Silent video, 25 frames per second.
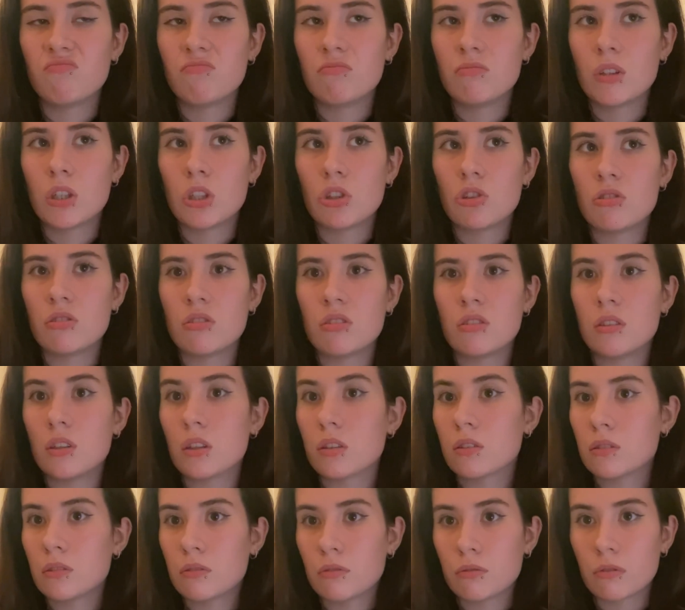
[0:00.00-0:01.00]
just
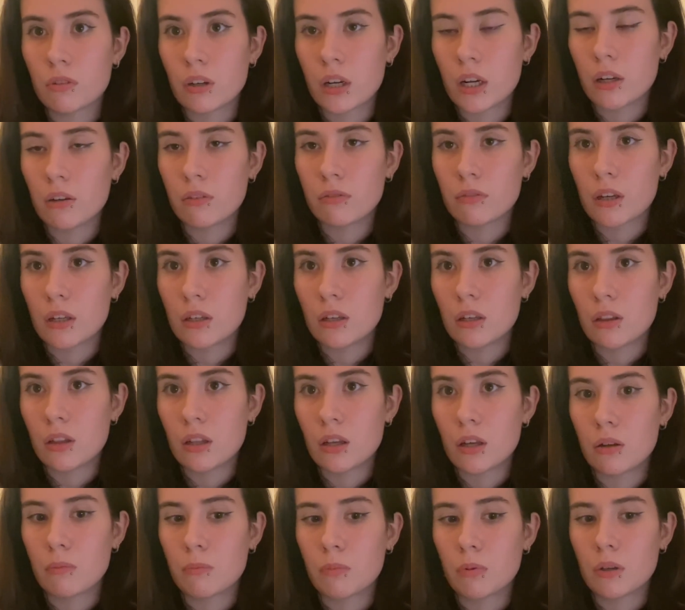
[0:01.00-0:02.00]
doesn't afraid of
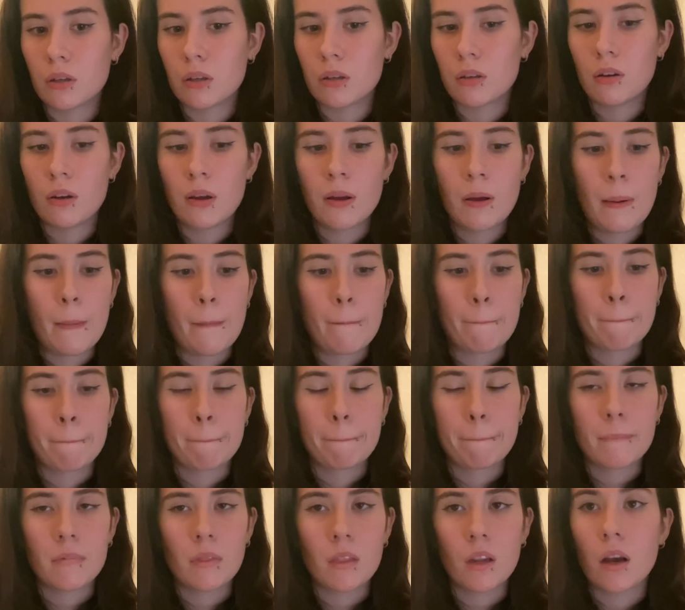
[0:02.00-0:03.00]
anything, but
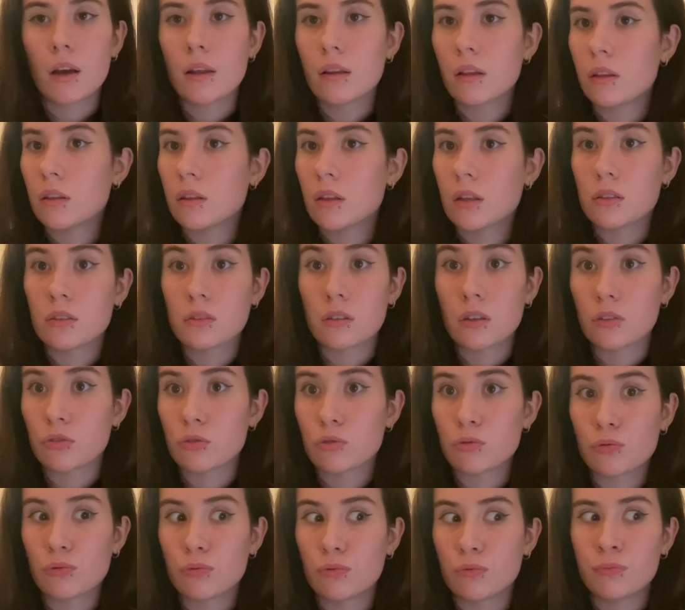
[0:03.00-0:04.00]
I think that's not
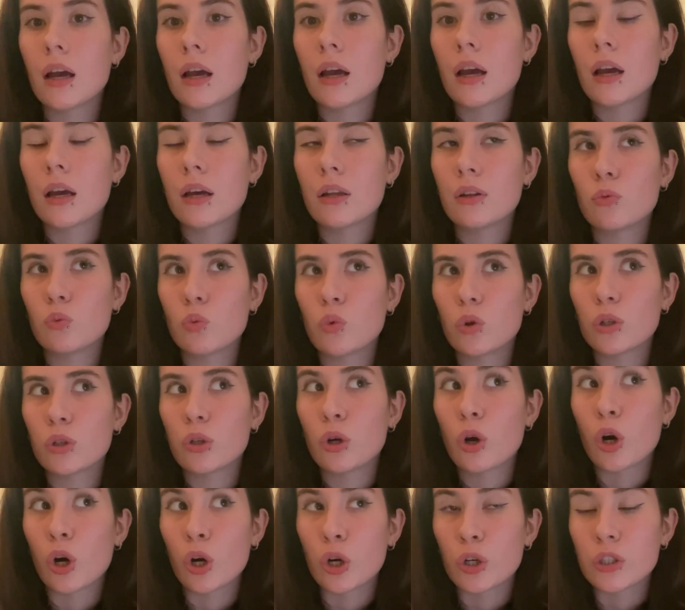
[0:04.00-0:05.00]
true. And what
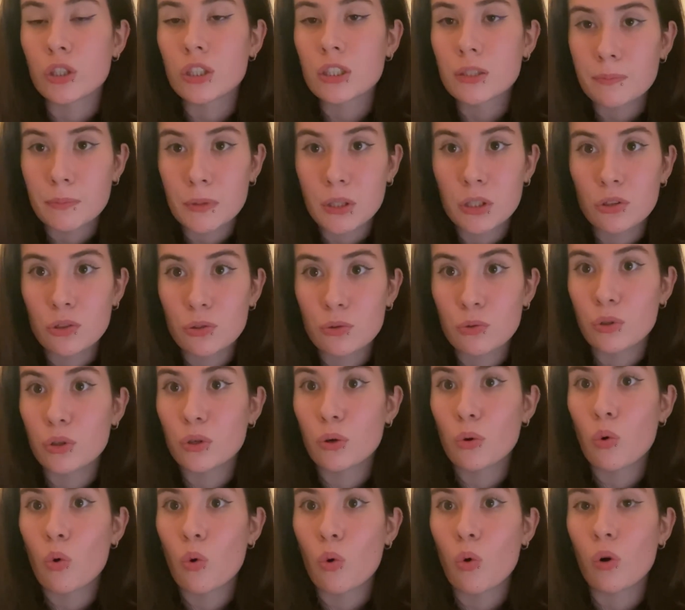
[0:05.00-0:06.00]
hurts me to the
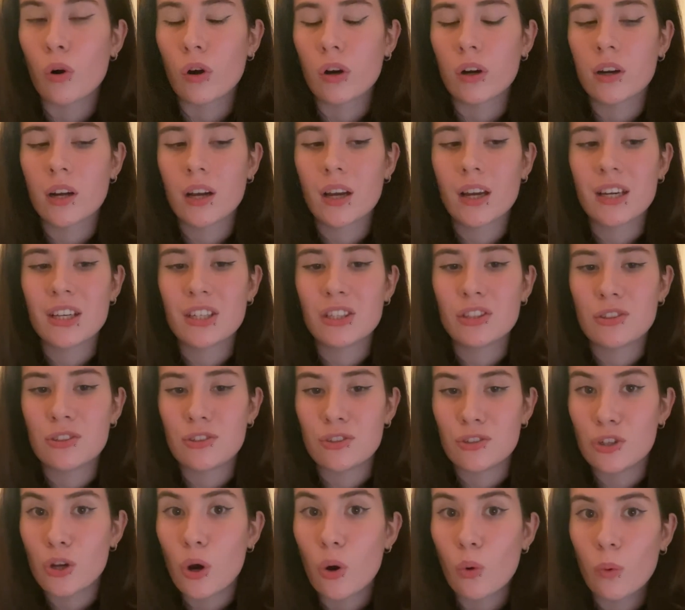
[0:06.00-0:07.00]
core is
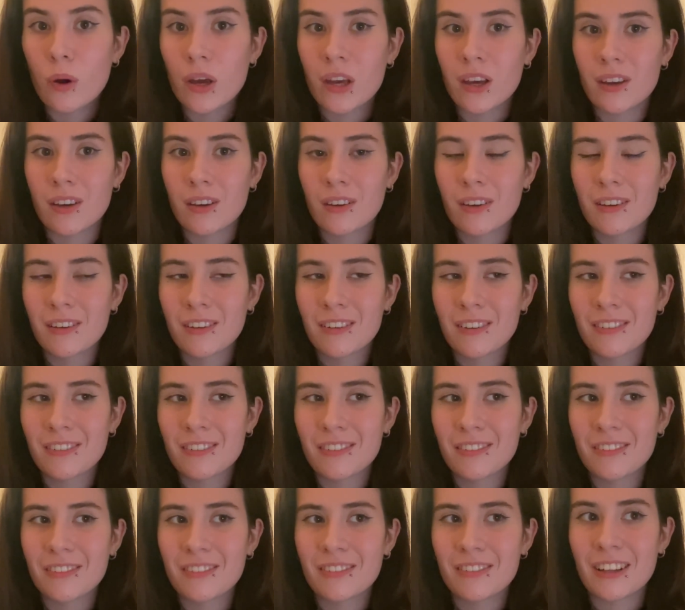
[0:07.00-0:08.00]
knowing
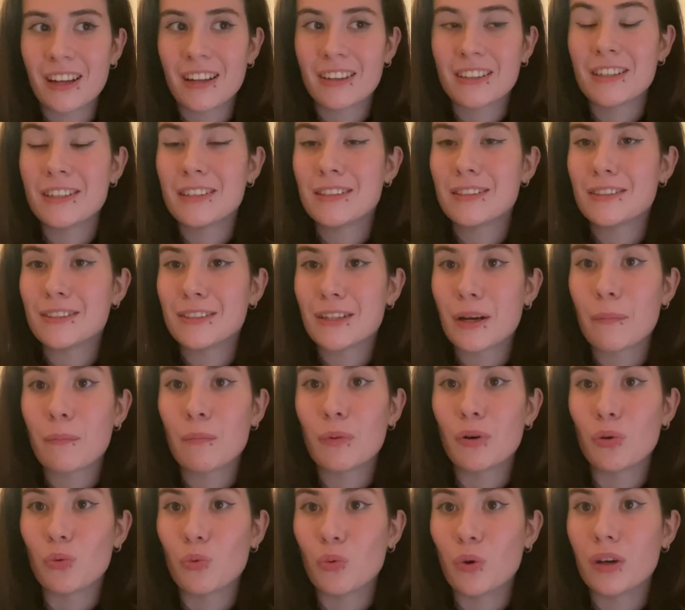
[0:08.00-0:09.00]
that his
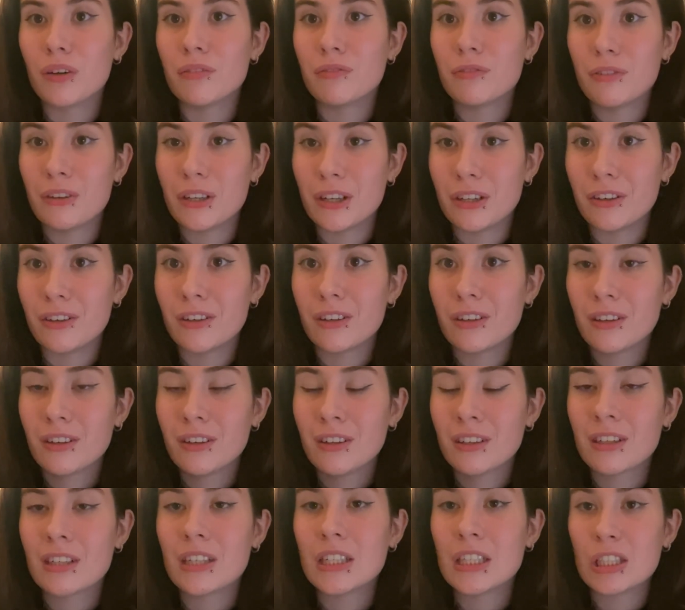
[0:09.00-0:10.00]
number one fear
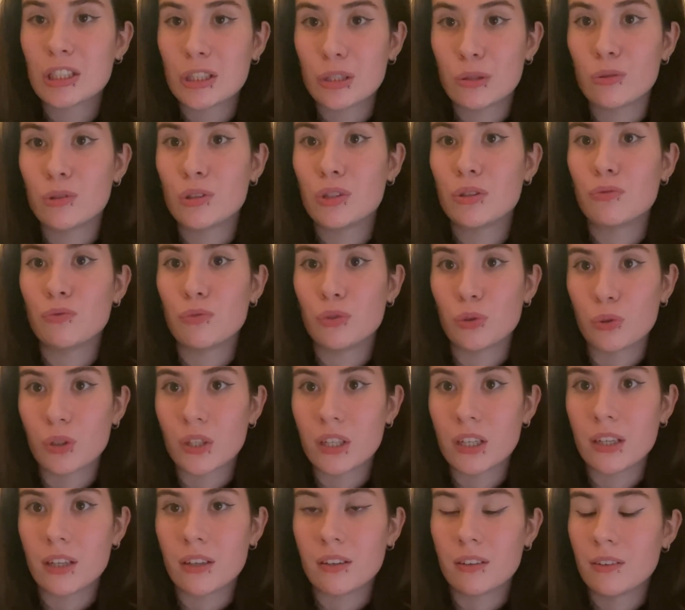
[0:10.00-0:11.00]
is losing
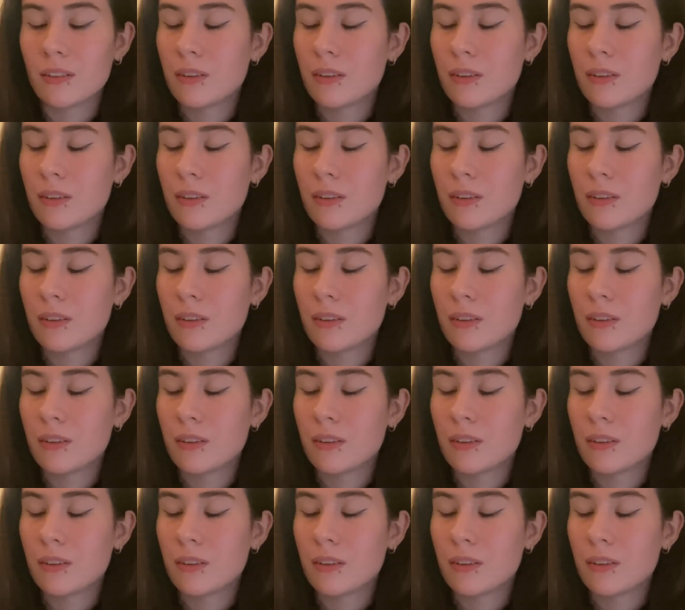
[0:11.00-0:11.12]
Rukia.